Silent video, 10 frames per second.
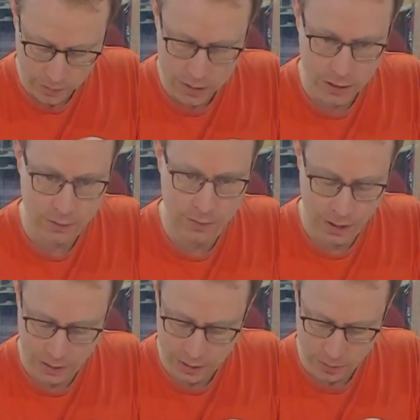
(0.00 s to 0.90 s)
Is it
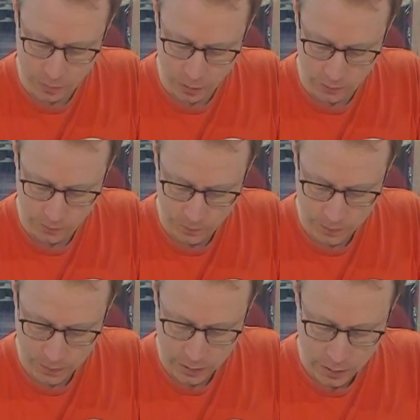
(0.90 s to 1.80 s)
flexible?
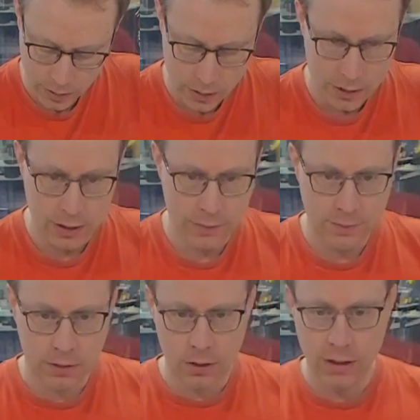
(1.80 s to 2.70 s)

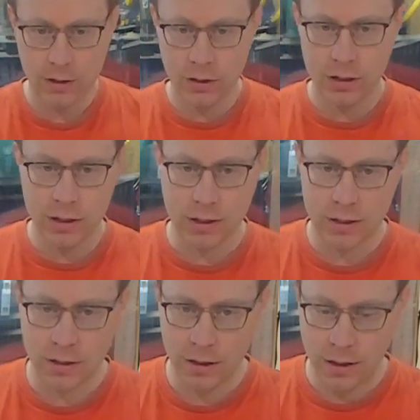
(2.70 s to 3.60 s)
If the leather
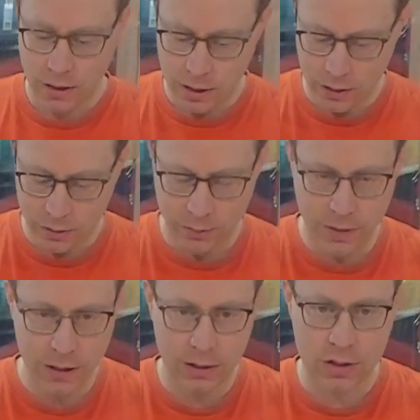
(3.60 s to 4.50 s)
is and the
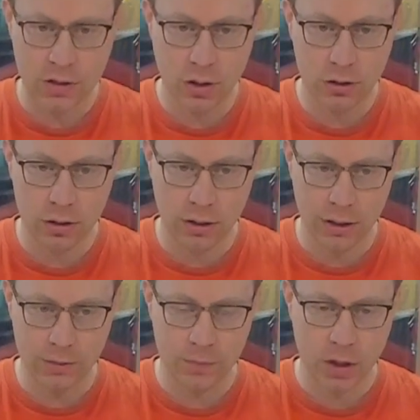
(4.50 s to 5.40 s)
felt is
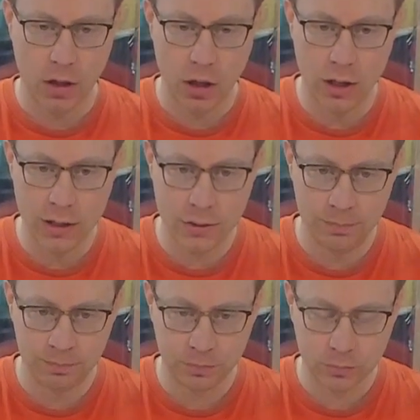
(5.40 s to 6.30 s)
totally hard,
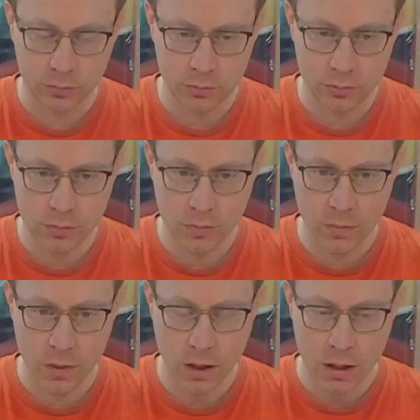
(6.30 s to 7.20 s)

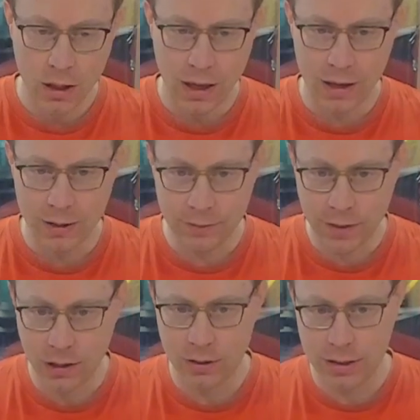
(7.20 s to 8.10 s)
and if
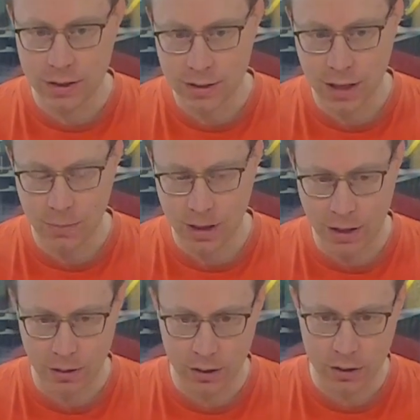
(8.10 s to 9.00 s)
there is some
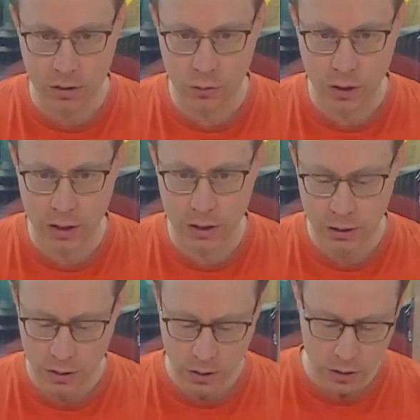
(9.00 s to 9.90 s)
air leaks already,
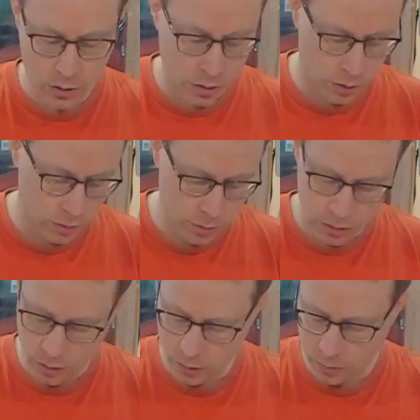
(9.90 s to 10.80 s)
so
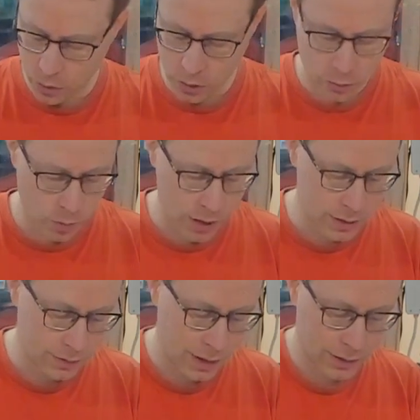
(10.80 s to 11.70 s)
most wise
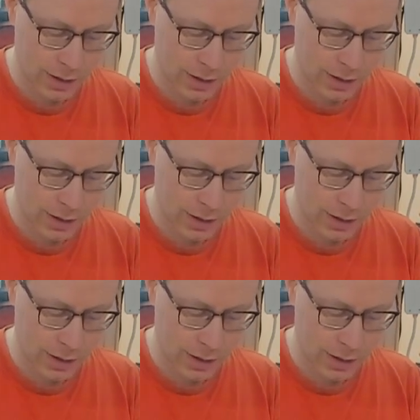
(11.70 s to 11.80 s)
in that